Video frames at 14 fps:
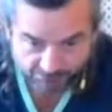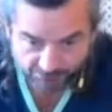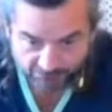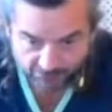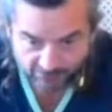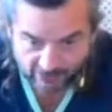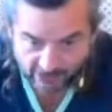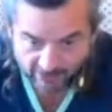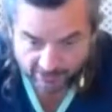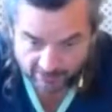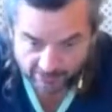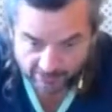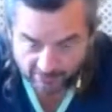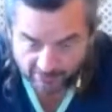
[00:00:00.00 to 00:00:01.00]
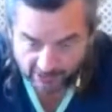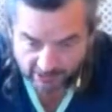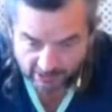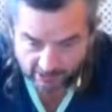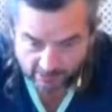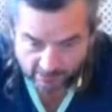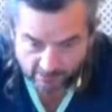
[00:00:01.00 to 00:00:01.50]
then
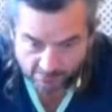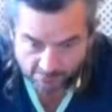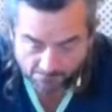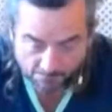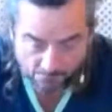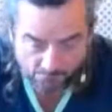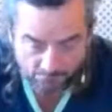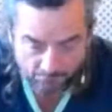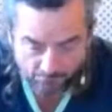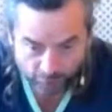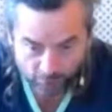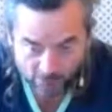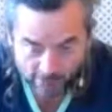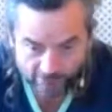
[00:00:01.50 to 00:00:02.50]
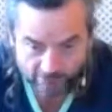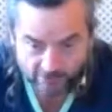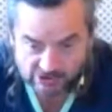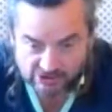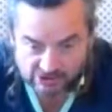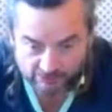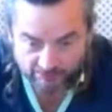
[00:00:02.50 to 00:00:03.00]
um, there are
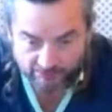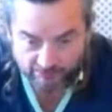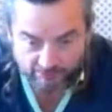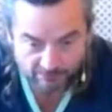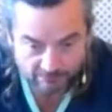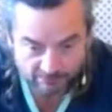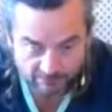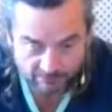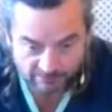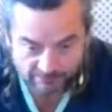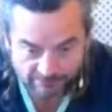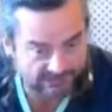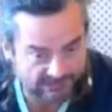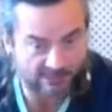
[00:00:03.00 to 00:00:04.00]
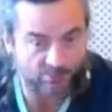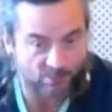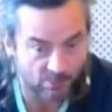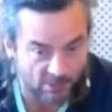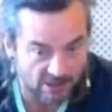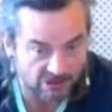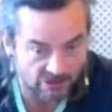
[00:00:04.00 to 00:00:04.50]
some deep
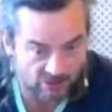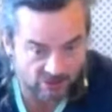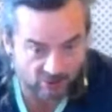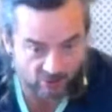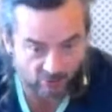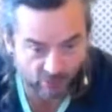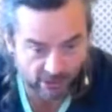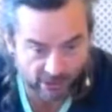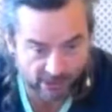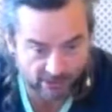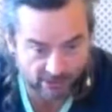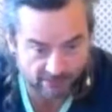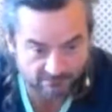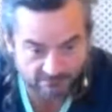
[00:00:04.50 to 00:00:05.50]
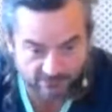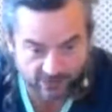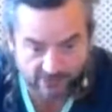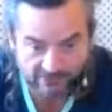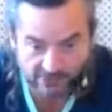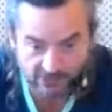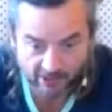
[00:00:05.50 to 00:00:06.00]
muscles along the
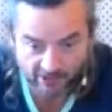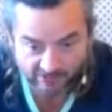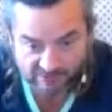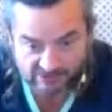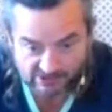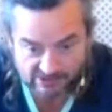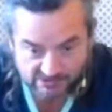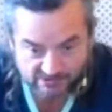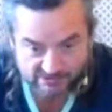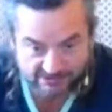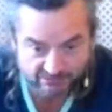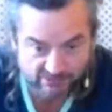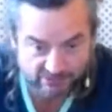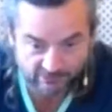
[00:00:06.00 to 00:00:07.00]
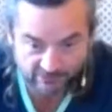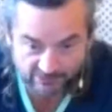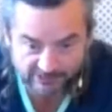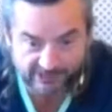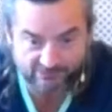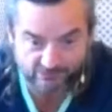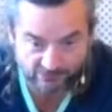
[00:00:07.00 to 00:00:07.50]
behind the calves, deeper than
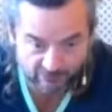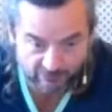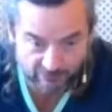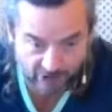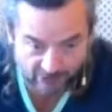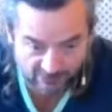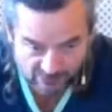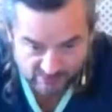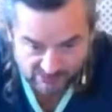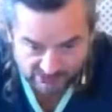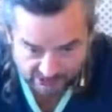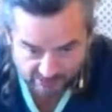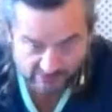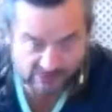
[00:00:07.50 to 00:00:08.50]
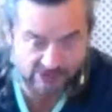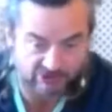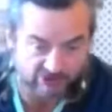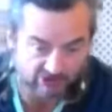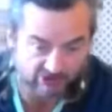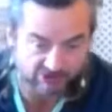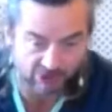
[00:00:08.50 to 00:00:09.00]
deeper than the calves themselves that
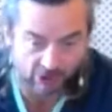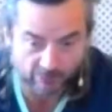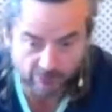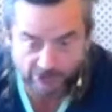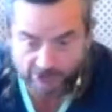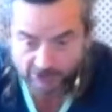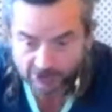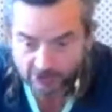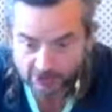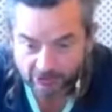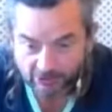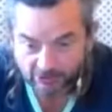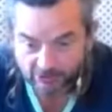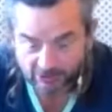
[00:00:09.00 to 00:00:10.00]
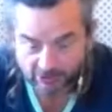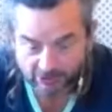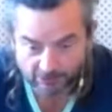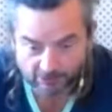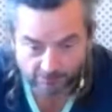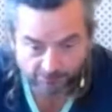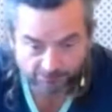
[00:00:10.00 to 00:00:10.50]
do the job.
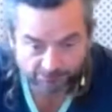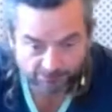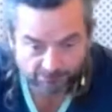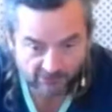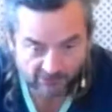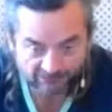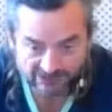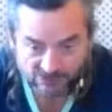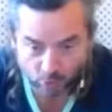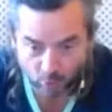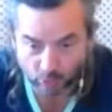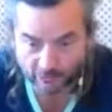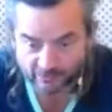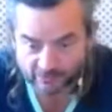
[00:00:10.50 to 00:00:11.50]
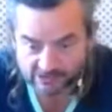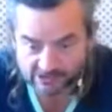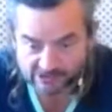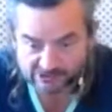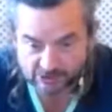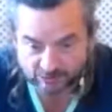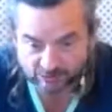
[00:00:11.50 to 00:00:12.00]
Um, if it's all in the
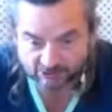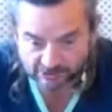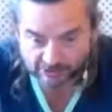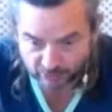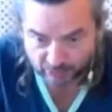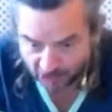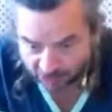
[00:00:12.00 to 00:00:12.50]
superficial calf